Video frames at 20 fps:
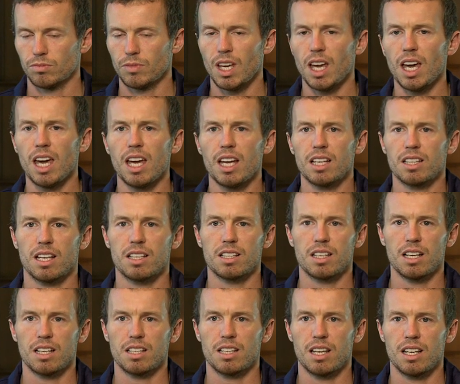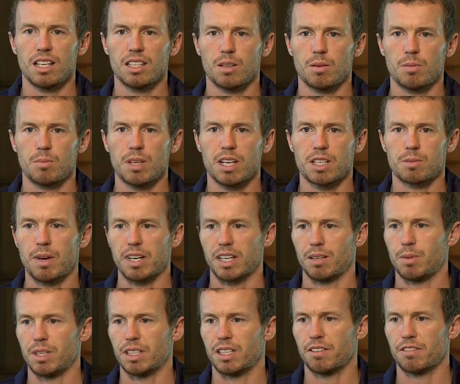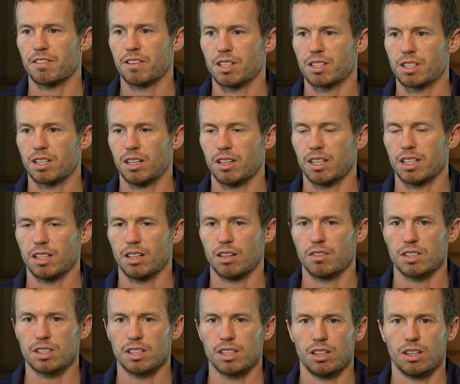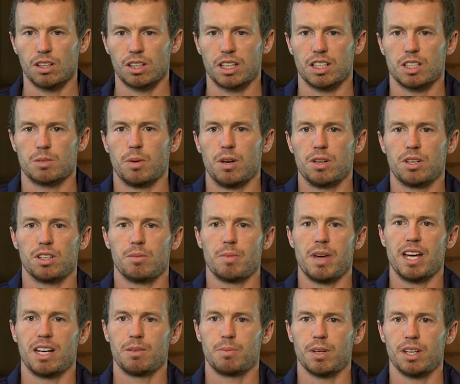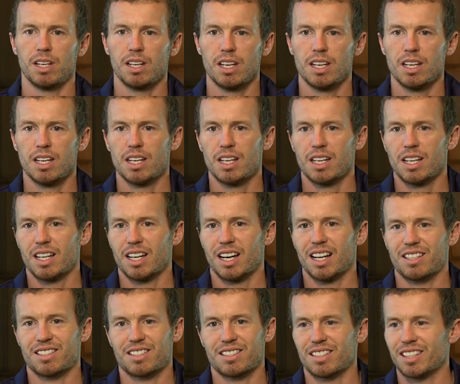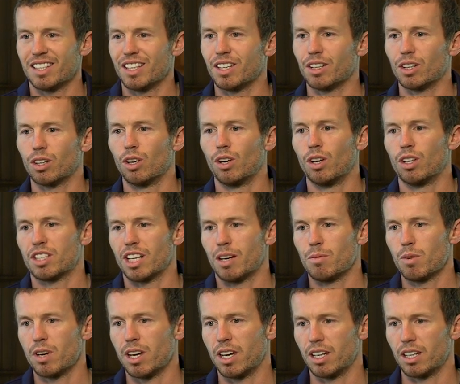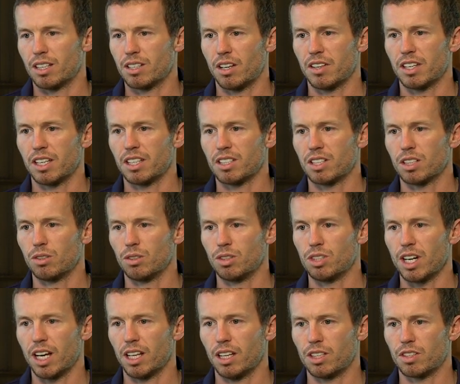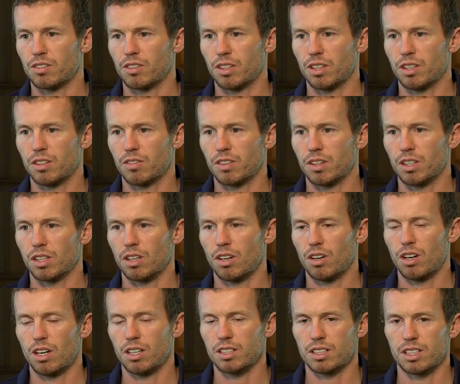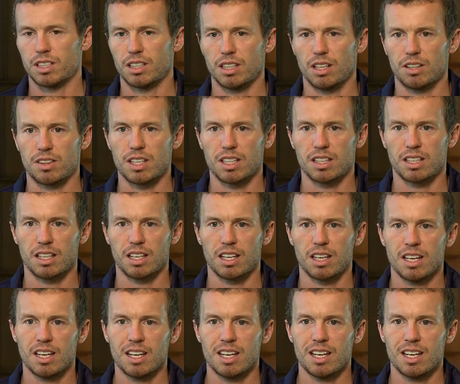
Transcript: Yeah, that, that, that is, it does make a big difference, and I think obviously a lot gets spoken about it, but it's you got to learn somewhere, and it's, I think it's a good challenge for the, for the guys, and I think that